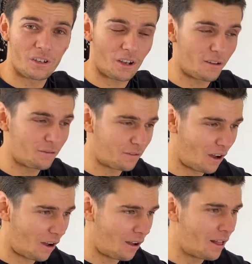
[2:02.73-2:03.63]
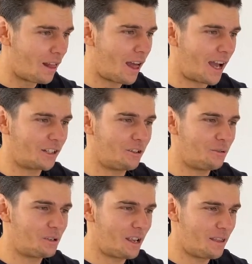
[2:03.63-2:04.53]
so far. As
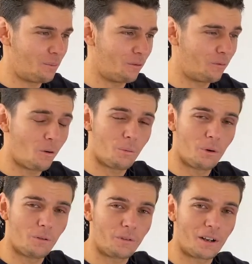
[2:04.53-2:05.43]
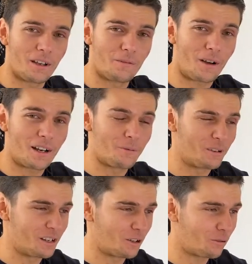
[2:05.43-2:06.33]
you see, the portfolio value
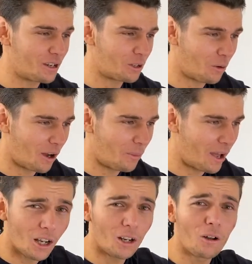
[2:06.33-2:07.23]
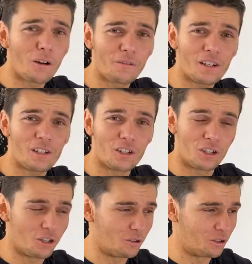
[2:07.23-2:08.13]
has increased quite a bit. A lot of this is
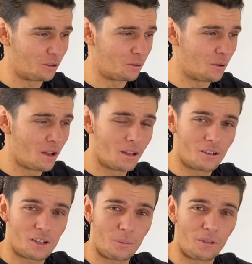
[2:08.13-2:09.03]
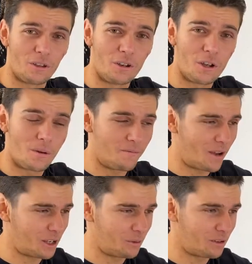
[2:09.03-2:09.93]
due to some of the new
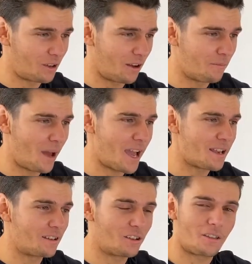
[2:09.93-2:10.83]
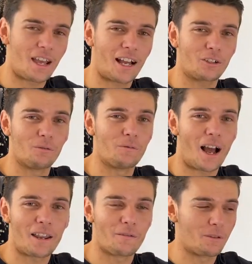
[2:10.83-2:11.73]
investments that I've made, so the actual
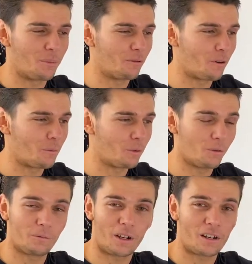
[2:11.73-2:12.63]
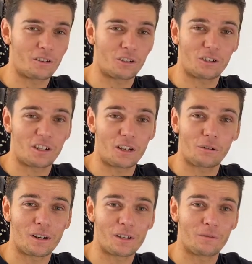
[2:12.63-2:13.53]
value of the portfolio has just
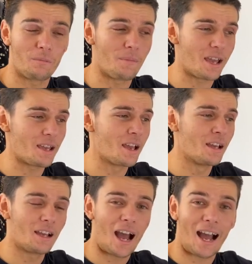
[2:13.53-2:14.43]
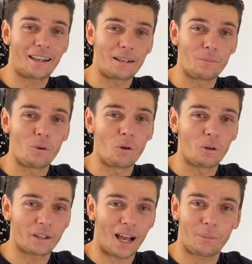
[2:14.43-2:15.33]
increased from me adding
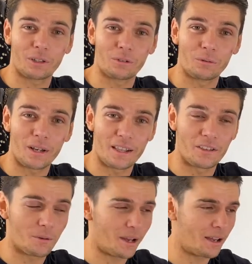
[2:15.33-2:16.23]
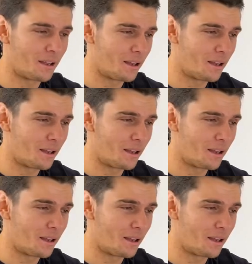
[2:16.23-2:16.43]
more capital into it